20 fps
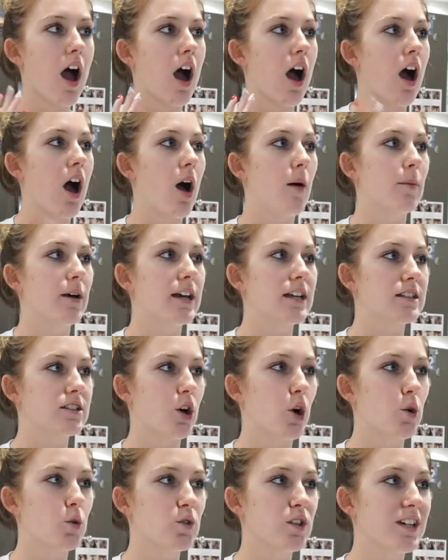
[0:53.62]
It's
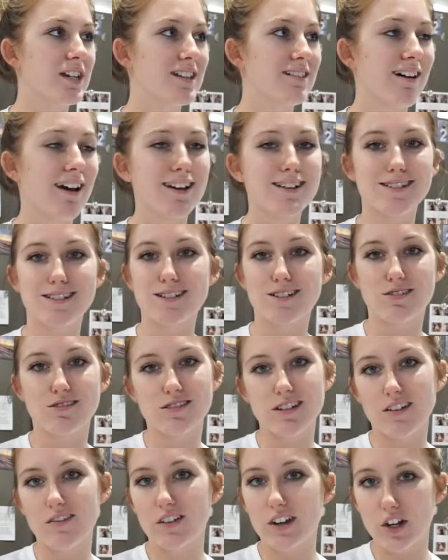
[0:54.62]
only like 6 or
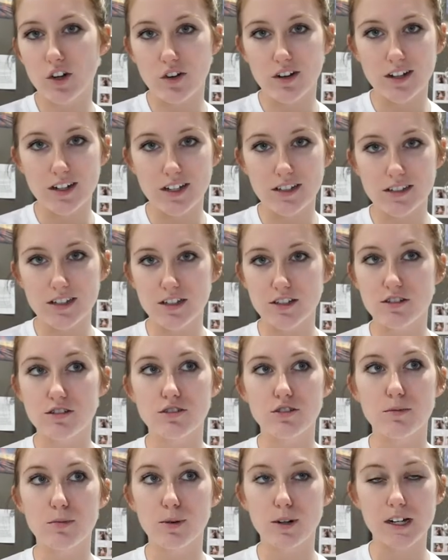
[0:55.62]
7 ingredients. It's
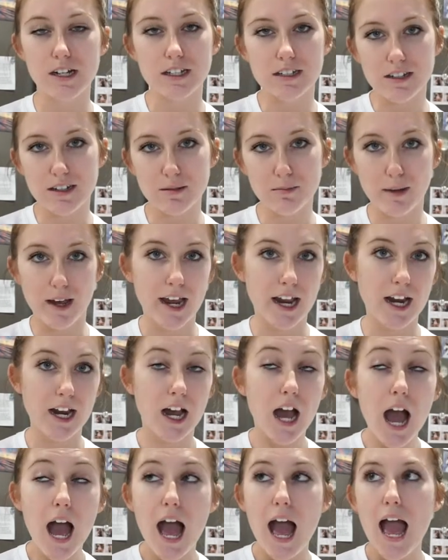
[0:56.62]
super easy to
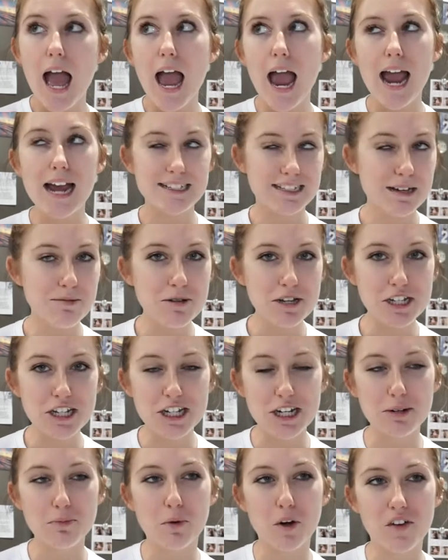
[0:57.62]
make. As I mentioned
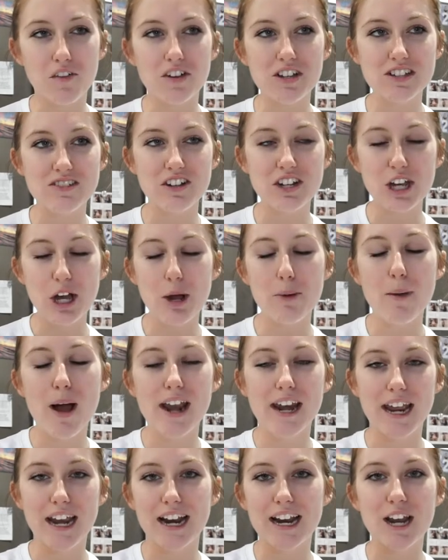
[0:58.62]
in a previous video,
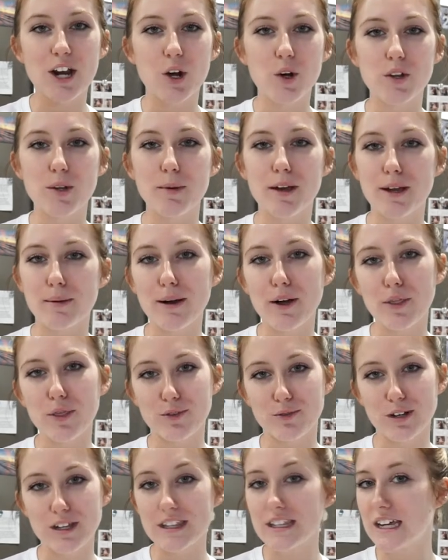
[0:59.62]
my Nana can only make about
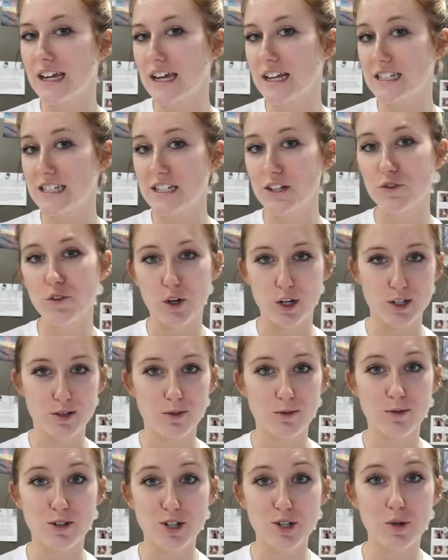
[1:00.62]
3 things. The first
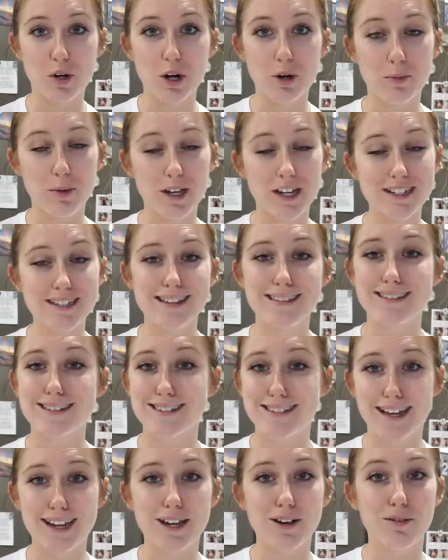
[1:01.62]
one was trail mix, the
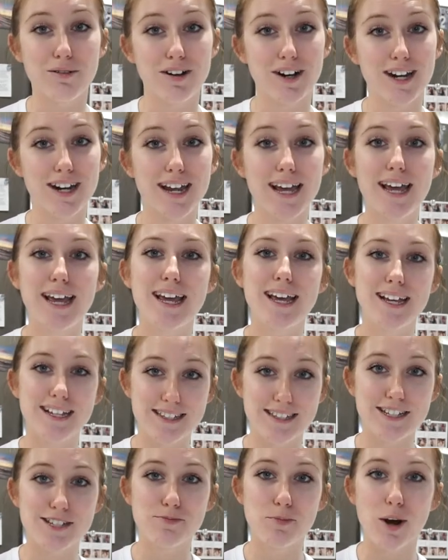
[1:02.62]
second one
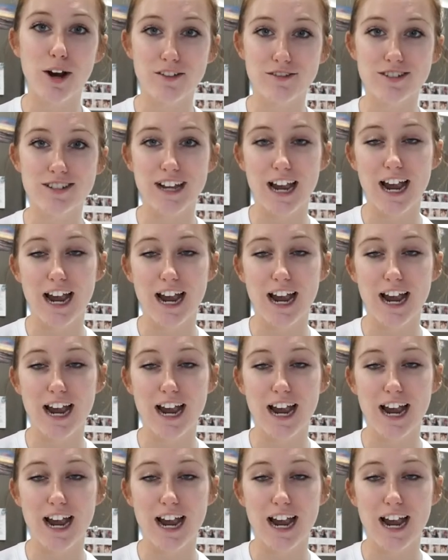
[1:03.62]
is this breakfast